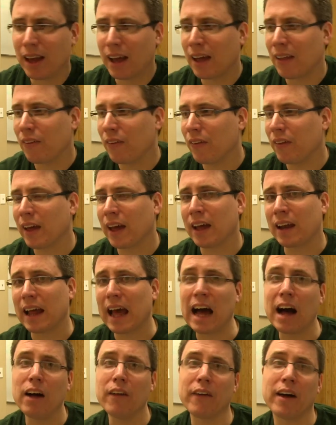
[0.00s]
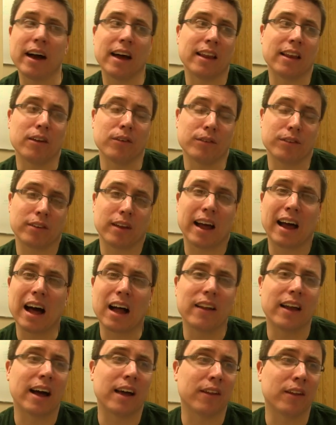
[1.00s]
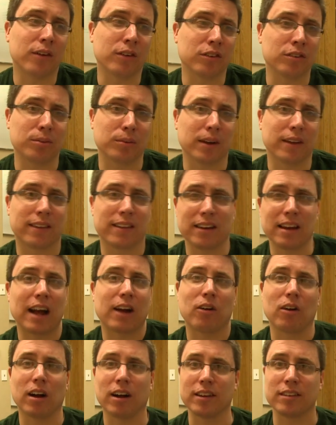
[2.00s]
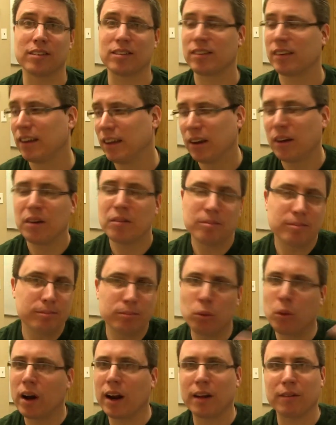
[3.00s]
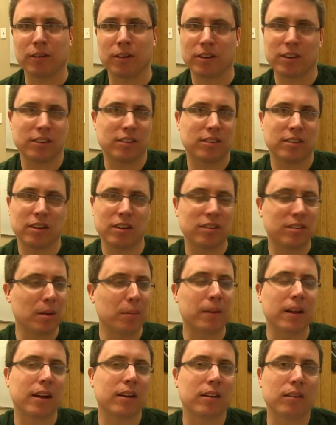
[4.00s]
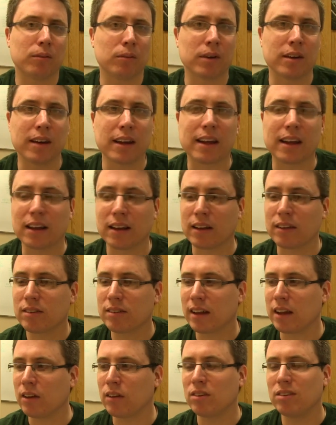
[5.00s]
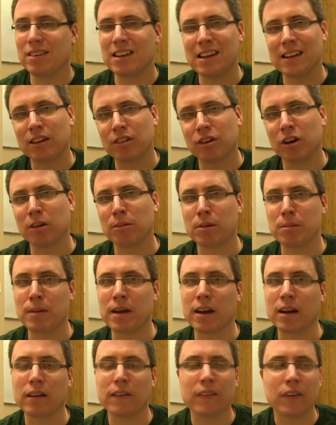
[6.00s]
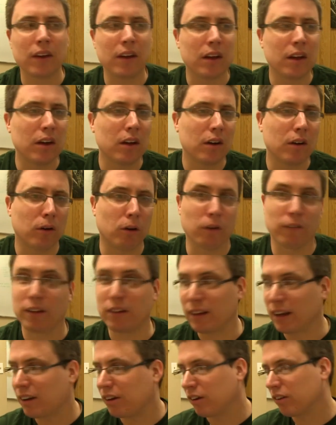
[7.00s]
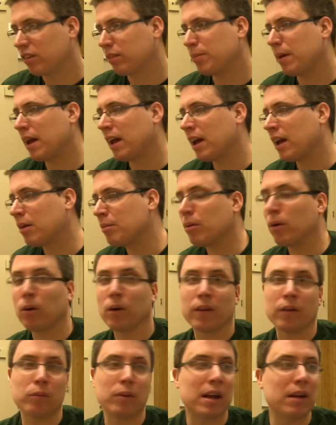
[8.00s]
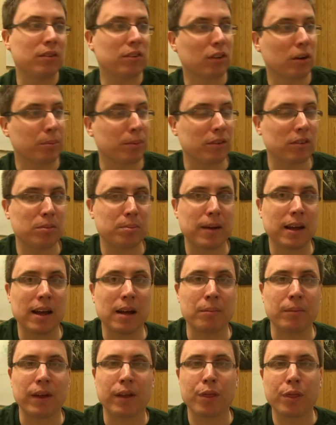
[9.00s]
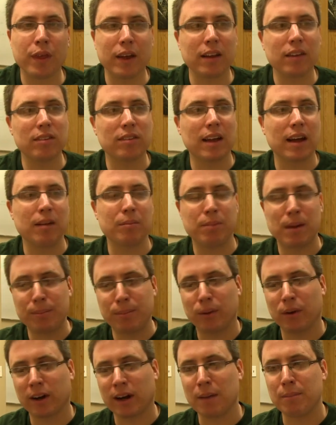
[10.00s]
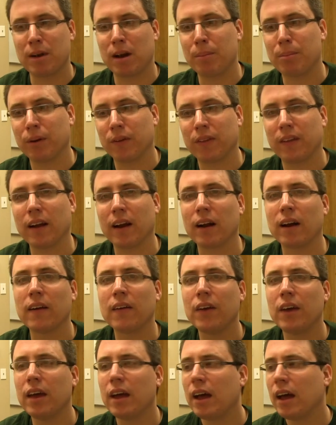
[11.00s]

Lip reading: And then ally those with Necrons. Whatever, just something ridiculous that you see in the tournament meta, or the Lictor spam, or the Wave Serpent spam, like things that people are coming up with there.